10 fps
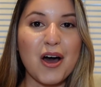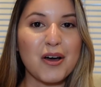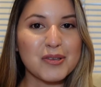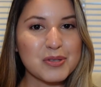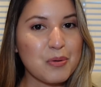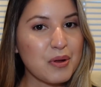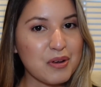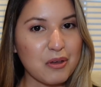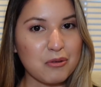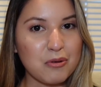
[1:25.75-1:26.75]
also
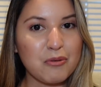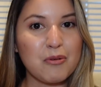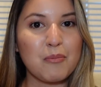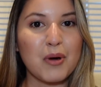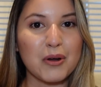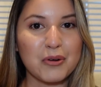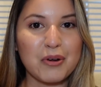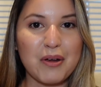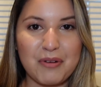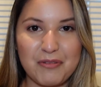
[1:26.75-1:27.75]
another
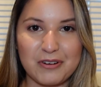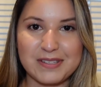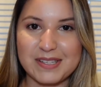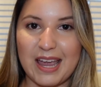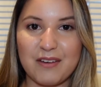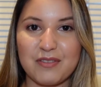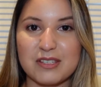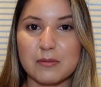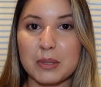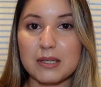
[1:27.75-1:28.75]
monogram reverse
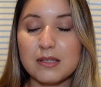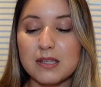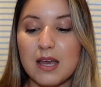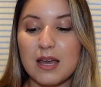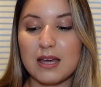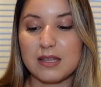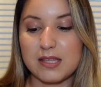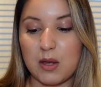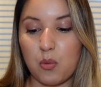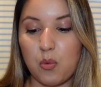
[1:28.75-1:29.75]
canvas piece. It's
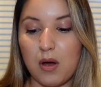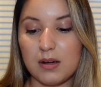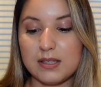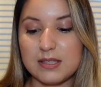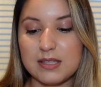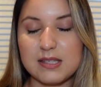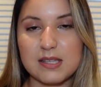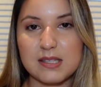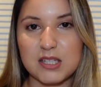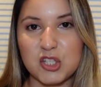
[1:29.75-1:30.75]
a wallet. This
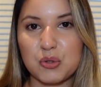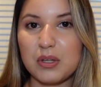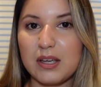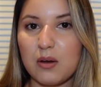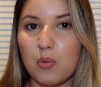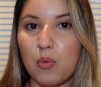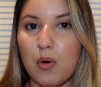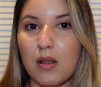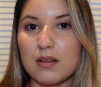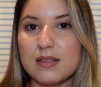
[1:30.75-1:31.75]
is the Juliet
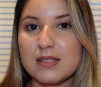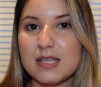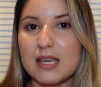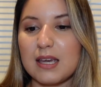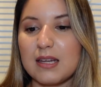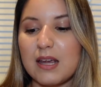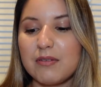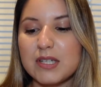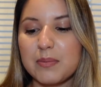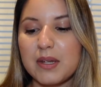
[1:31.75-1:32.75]
wallet, and
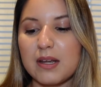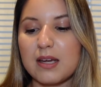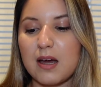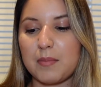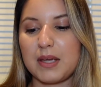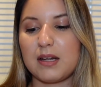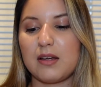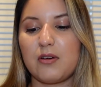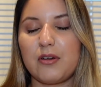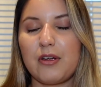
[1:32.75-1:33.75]
every time that I come and
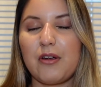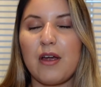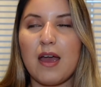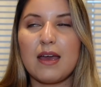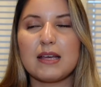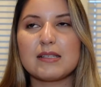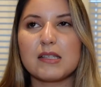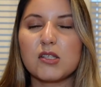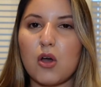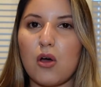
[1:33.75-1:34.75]
click on it, it
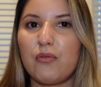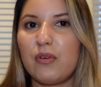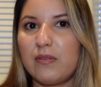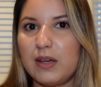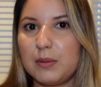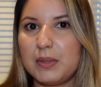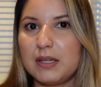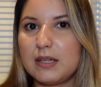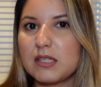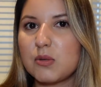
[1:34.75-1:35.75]
says call for
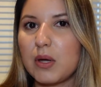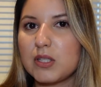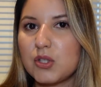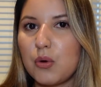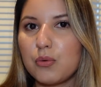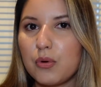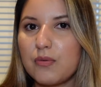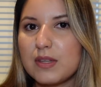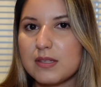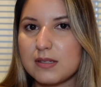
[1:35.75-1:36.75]
availability, so I don't know if
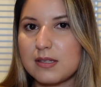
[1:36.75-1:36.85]
this is